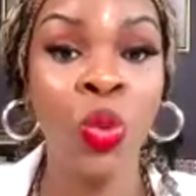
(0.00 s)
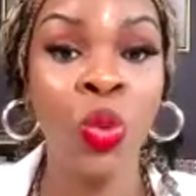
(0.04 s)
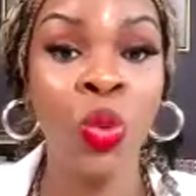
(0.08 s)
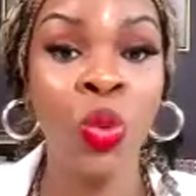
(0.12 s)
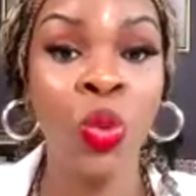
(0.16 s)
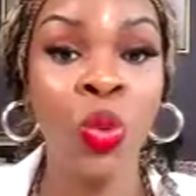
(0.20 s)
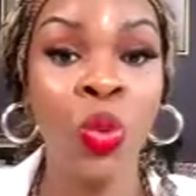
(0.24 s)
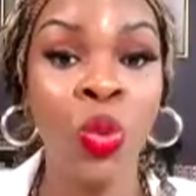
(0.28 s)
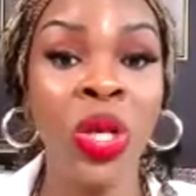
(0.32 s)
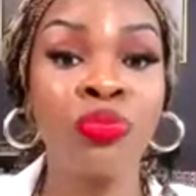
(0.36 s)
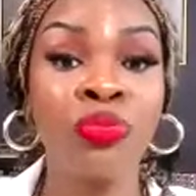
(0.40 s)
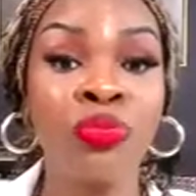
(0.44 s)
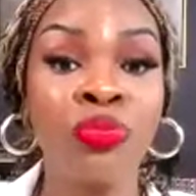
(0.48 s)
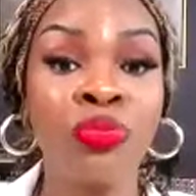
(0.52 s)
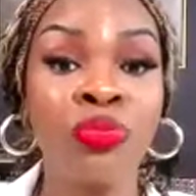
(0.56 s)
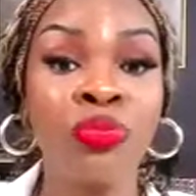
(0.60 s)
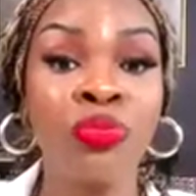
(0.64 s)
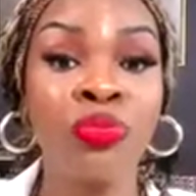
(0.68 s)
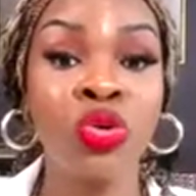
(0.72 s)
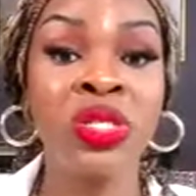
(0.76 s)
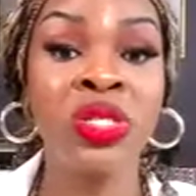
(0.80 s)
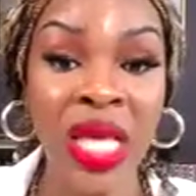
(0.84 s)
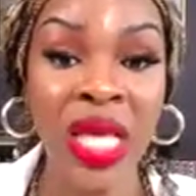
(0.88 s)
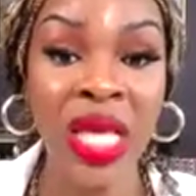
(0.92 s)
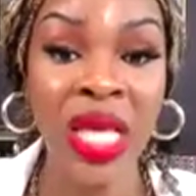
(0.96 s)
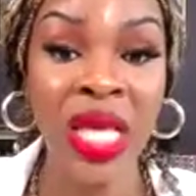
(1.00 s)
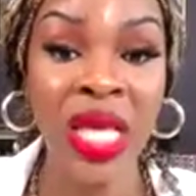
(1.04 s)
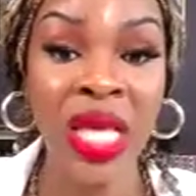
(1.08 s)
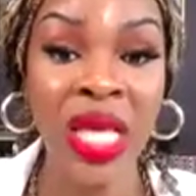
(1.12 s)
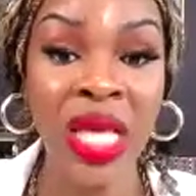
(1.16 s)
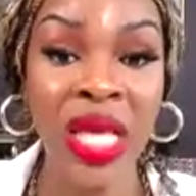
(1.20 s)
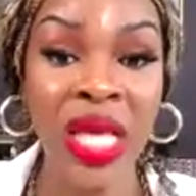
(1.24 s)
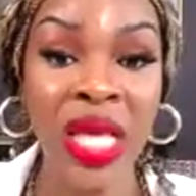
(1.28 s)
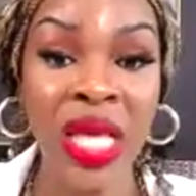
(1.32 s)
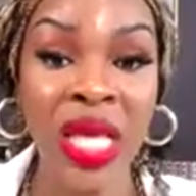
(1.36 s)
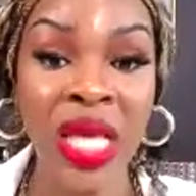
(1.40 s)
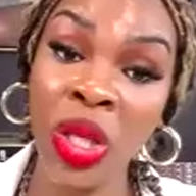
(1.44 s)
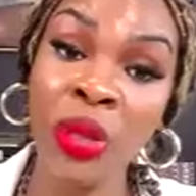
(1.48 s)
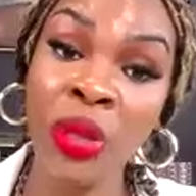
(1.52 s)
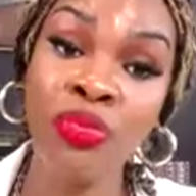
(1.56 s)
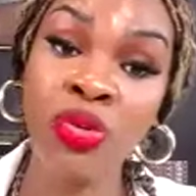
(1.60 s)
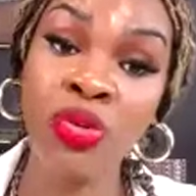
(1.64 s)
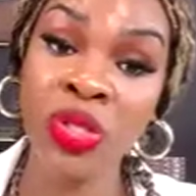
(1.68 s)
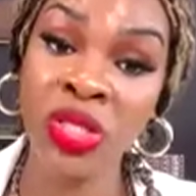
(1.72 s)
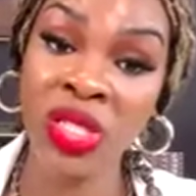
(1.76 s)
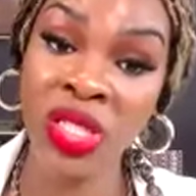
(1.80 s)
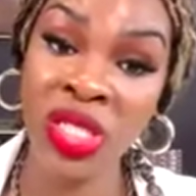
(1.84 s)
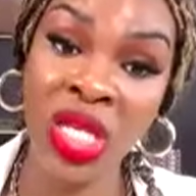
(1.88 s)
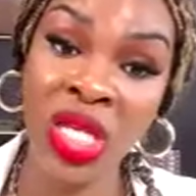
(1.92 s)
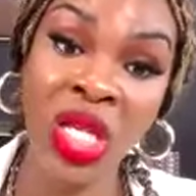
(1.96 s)
will proceed, and then you would put
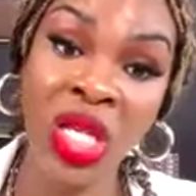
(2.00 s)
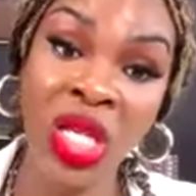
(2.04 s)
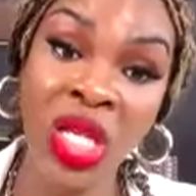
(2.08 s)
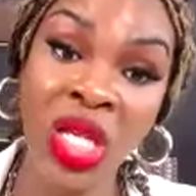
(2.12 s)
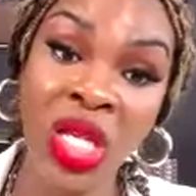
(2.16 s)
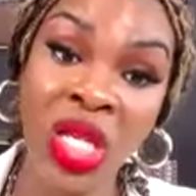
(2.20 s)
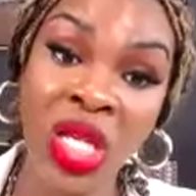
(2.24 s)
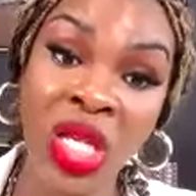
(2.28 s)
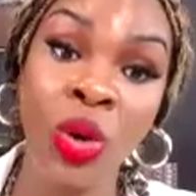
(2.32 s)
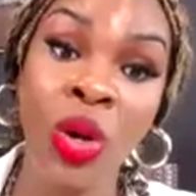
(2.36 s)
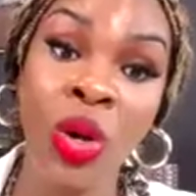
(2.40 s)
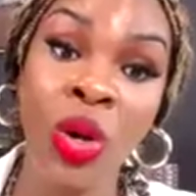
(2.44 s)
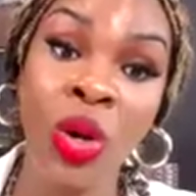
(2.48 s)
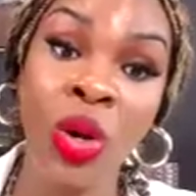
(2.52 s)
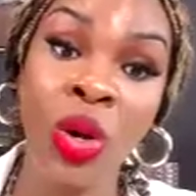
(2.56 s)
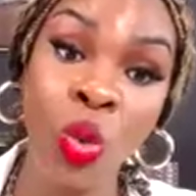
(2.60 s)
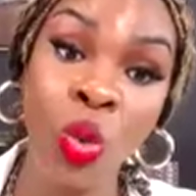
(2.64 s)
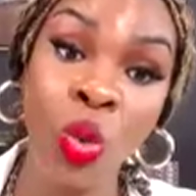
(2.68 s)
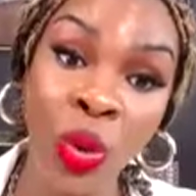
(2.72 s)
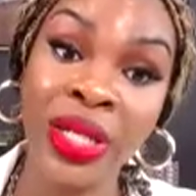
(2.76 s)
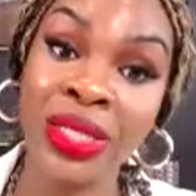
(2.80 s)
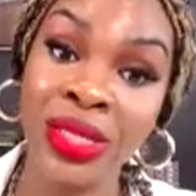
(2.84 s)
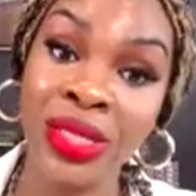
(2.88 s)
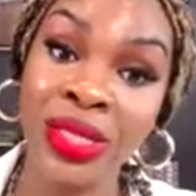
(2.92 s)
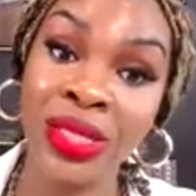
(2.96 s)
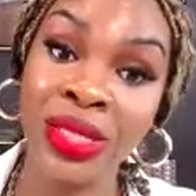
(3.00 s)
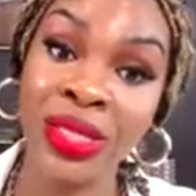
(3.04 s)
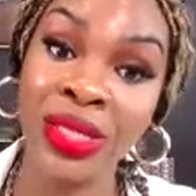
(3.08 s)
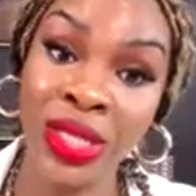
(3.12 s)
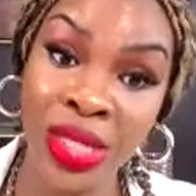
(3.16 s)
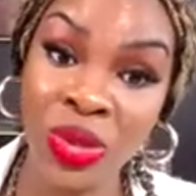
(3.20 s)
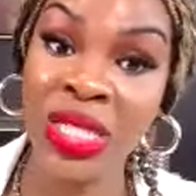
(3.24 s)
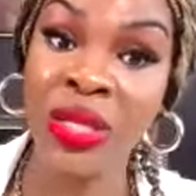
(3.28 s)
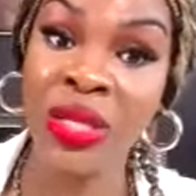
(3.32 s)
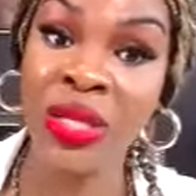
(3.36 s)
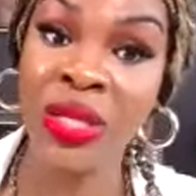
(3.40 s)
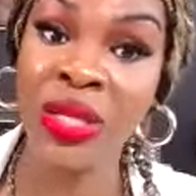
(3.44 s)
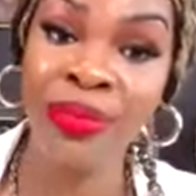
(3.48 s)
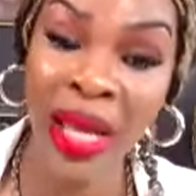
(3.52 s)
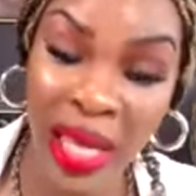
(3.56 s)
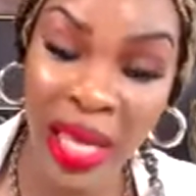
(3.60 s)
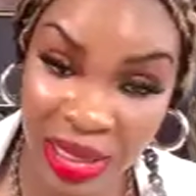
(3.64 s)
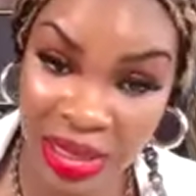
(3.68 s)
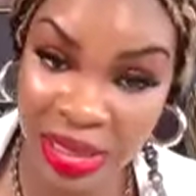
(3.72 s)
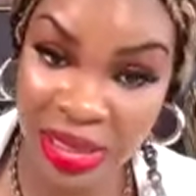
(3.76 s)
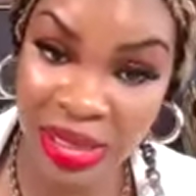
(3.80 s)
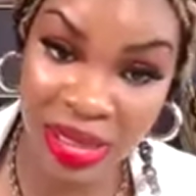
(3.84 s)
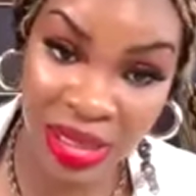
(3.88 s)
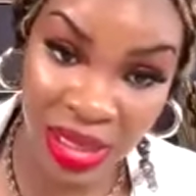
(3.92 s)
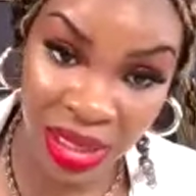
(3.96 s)
will proceed with DOT
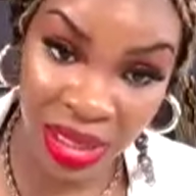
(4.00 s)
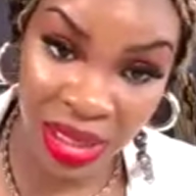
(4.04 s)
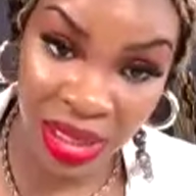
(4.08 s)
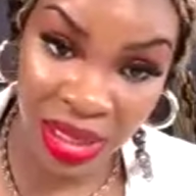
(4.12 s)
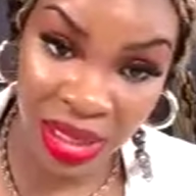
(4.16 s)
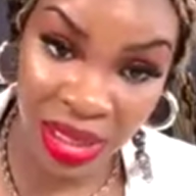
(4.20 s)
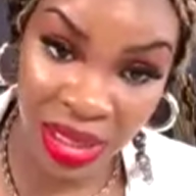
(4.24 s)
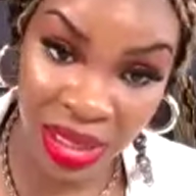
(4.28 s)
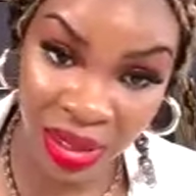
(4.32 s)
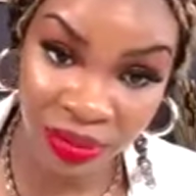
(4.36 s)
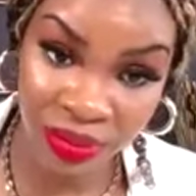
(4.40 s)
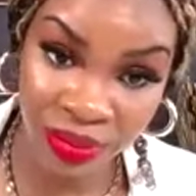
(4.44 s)
policy,